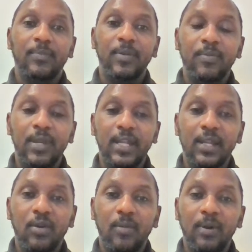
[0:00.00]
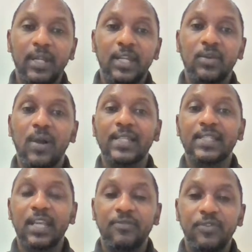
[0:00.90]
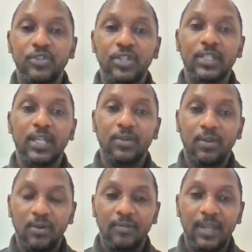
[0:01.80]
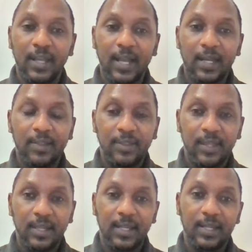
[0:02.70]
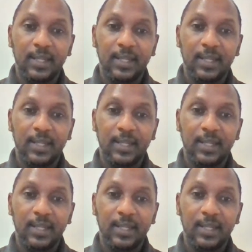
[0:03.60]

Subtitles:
People then they come out and they go as refugees and all of them kind of thing.